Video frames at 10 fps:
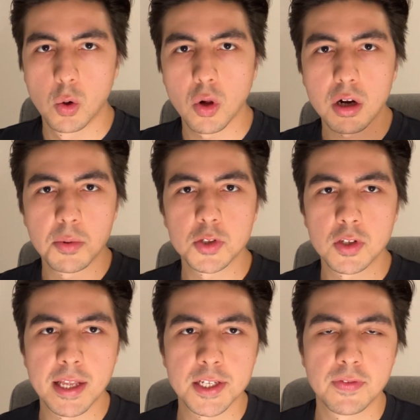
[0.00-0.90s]
Welcome to
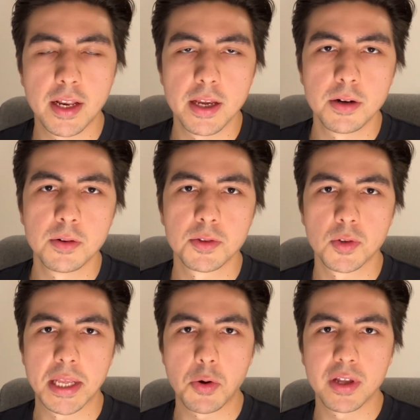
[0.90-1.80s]
today's video.
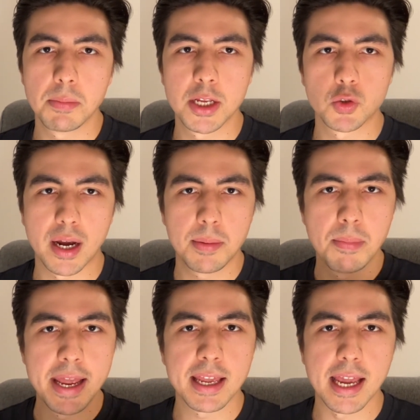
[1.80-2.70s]
Today we're gonna be trying to
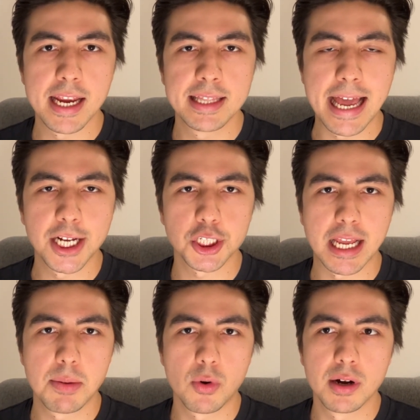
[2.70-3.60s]
make a dash
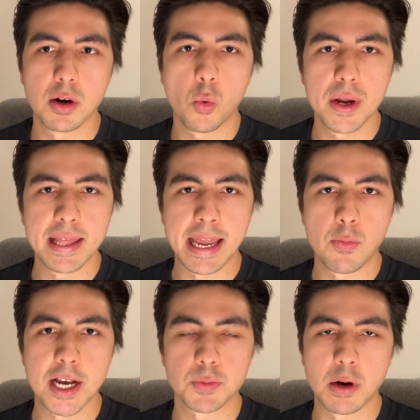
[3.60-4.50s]
camera with a
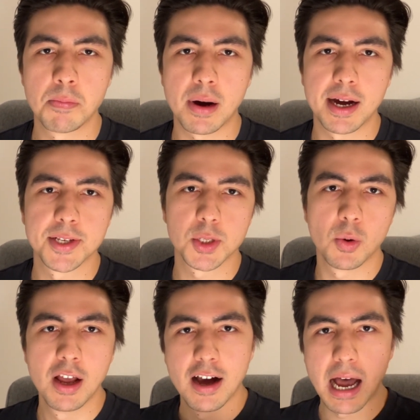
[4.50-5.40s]
Raspberry Pi.
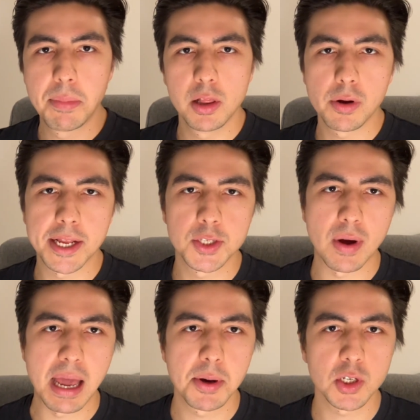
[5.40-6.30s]
So I've been looking to
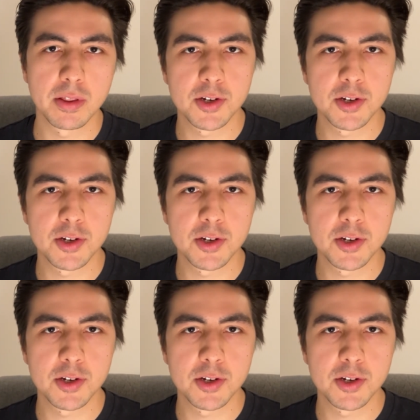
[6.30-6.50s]
Amazon,